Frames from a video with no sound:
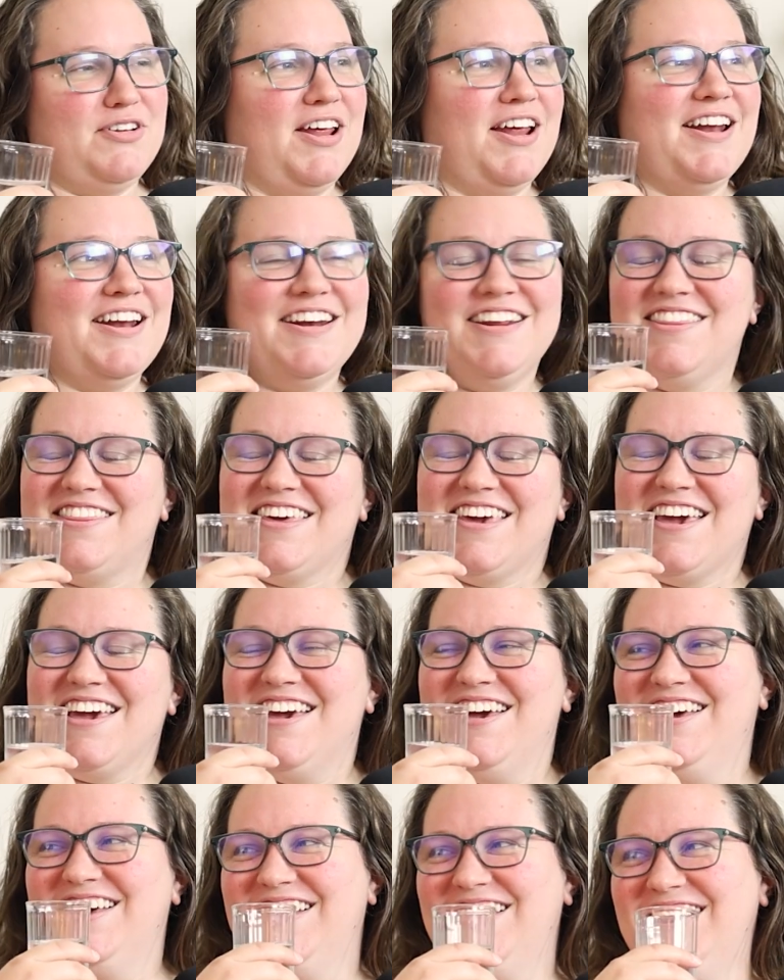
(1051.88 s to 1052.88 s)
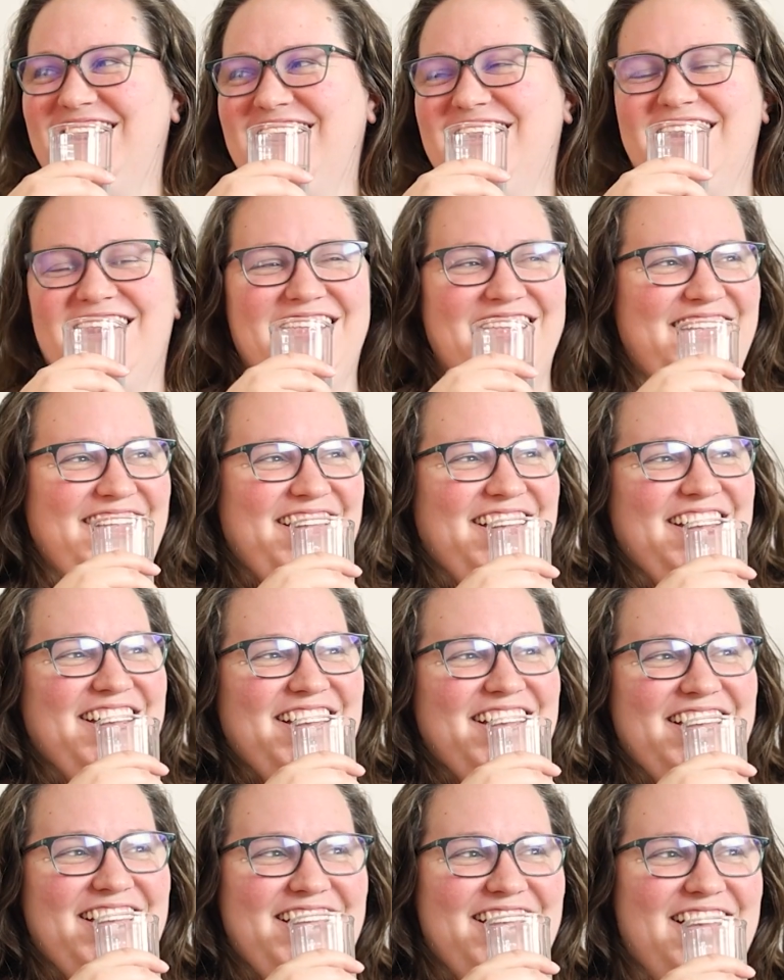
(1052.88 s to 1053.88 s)
not anything. I
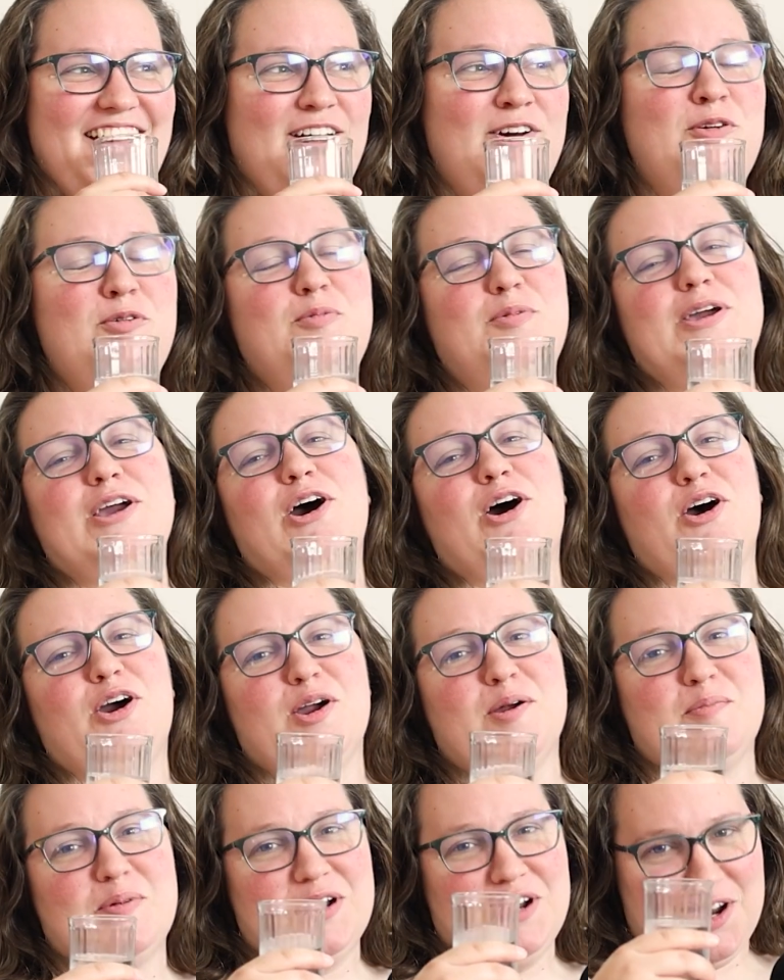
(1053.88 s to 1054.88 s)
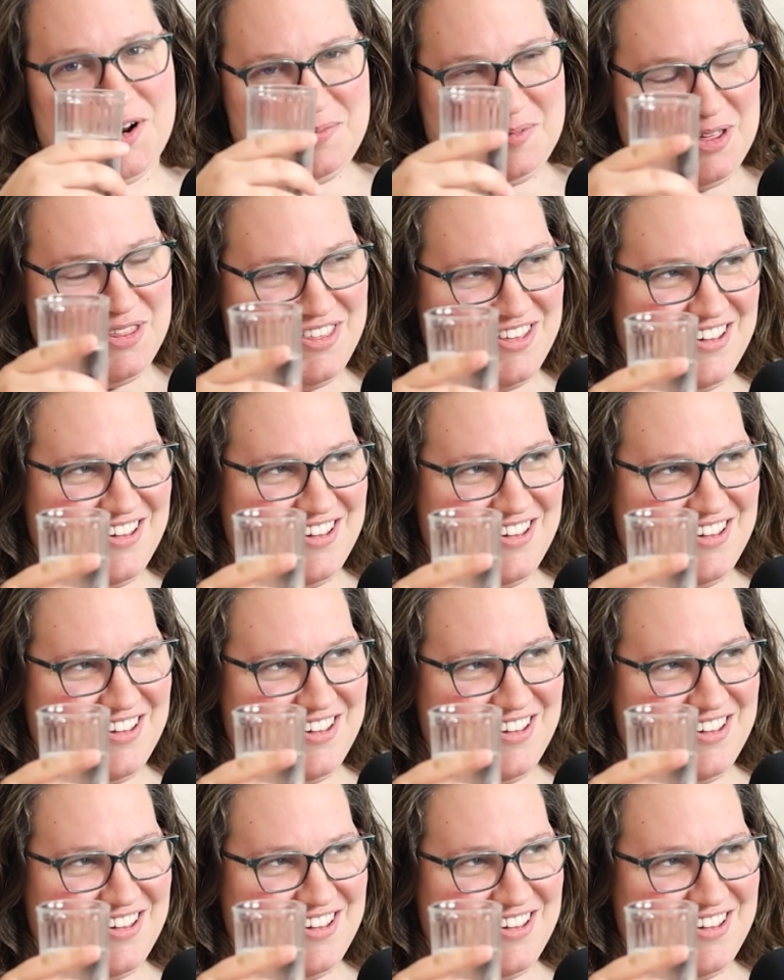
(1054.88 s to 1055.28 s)
mean, we are, but not about